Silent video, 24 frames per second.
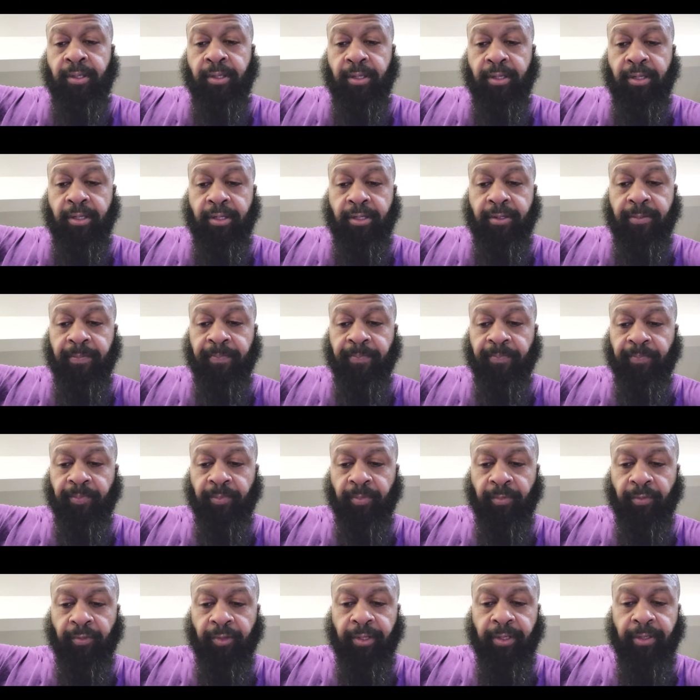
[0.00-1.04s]

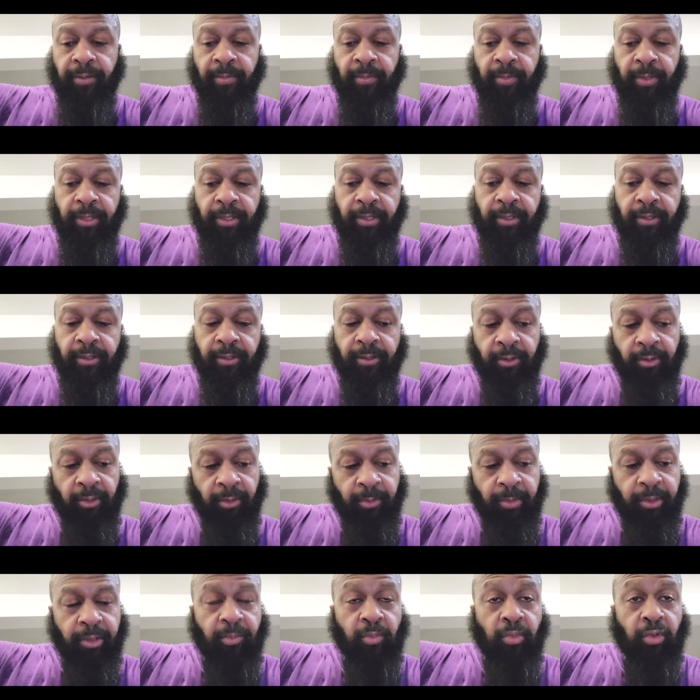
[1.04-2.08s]
for giving me a little
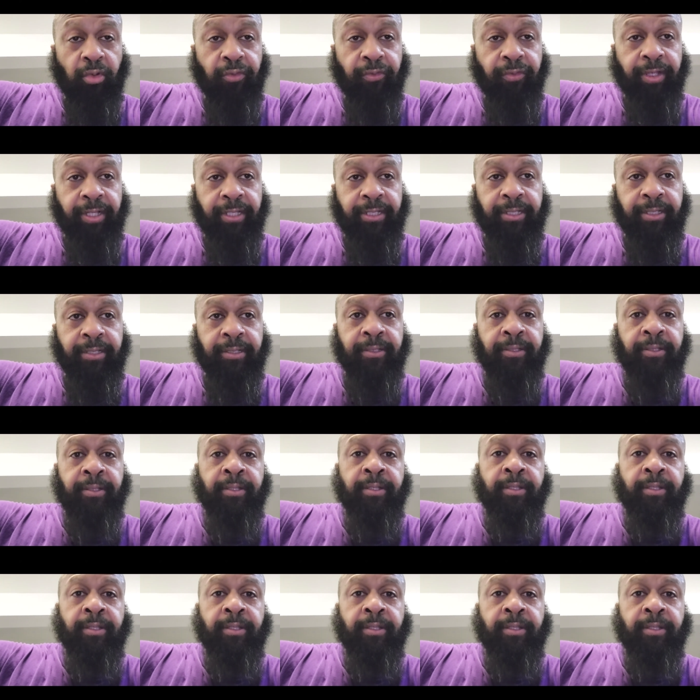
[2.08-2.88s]
bit of motivation